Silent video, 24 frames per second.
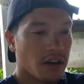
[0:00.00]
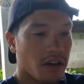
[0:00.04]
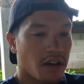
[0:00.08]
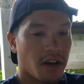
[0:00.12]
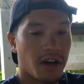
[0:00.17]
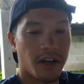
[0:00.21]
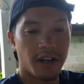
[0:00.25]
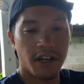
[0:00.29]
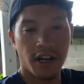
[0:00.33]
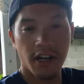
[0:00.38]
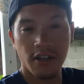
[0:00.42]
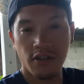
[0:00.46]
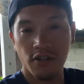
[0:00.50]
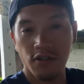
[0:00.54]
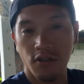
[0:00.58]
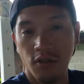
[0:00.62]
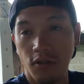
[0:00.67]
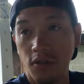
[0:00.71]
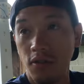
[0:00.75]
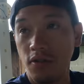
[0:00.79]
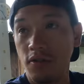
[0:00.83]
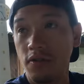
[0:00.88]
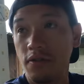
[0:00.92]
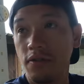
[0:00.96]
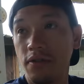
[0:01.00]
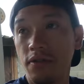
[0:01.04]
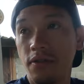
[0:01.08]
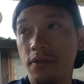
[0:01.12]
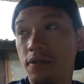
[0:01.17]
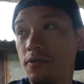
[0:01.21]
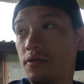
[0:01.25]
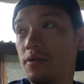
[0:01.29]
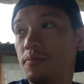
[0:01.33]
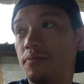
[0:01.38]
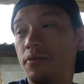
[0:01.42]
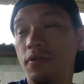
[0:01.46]
Alright guys, so
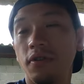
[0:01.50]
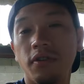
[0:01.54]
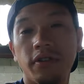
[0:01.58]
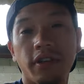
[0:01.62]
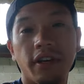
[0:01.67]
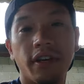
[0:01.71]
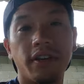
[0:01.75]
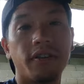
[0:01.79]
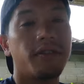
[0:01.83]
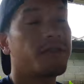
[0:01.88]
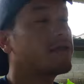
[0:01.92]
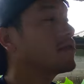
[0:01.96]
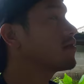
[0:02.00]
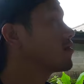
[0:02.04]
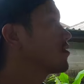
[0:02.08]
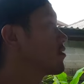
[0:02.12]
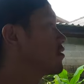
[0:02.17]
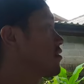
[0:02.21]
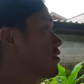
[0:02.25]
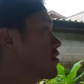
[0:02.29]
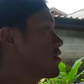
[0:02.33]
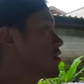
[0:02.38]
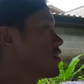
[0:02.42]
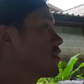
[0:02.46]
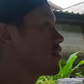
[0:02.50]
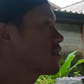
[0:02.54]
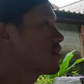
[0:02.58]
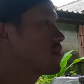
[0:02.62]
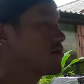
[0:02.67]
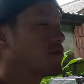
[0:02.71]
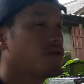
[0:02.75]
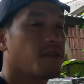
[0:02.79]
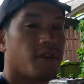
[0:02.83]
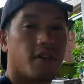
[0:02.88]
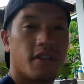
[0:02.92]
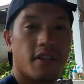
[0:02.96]
we pulled in,
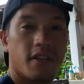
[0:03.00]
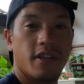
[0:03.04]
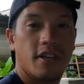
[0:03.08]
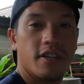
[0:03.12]
we're in the